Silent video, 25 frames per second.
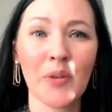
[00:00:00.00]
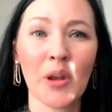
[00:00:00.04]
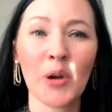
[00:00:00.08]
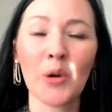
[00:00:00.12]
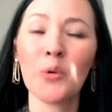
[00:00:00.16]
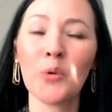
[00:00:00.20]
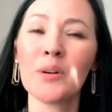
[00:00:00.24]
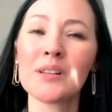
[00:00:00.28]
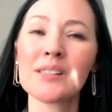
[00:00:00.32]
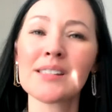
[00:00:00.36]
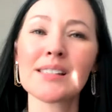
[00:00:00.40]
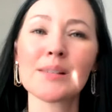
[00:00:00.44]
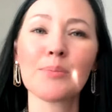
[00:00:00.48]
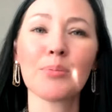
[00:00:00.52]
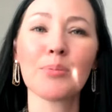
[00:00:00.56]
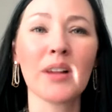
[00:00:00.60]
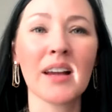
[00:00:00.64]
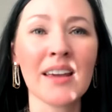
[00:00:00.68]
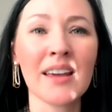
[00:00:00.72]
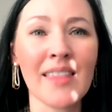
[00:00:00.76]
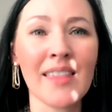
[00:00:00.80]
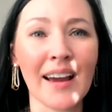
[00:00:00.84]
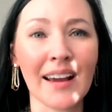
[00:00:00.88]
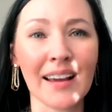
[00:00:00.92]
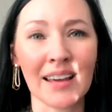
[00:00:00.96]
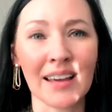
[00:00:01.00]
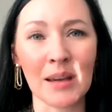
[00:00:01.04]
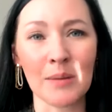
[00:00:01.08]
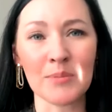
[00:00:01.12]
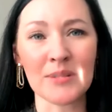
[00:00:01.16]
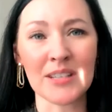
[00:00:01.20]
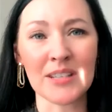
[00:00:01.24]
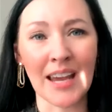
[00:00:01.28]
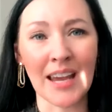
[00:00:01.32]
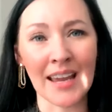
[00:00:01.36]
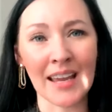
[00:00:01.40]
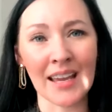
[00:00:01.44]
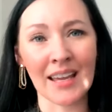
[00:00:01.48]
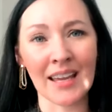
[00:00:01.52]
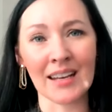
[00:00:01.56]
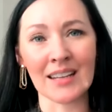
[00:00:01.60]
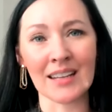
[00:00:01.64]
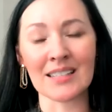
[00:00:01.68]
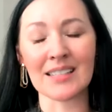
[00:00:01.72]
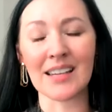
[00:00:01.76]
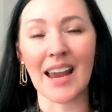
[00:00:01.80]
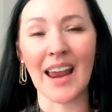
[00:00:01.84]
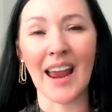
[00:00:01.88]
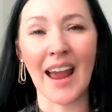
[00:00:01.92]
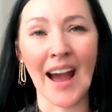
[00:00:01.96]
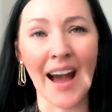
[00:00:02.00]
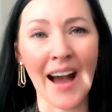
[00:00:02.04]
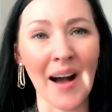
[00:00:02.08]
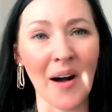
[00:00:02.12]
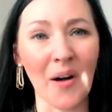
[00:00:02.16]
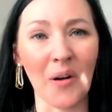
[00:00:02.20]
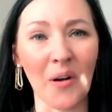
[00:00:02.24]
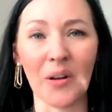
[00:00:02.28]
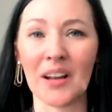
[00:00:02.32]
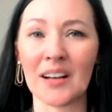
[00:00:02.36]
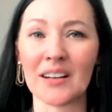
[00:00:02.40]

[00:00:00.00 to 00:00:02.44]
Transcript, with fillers: who wants to play that game day in and day out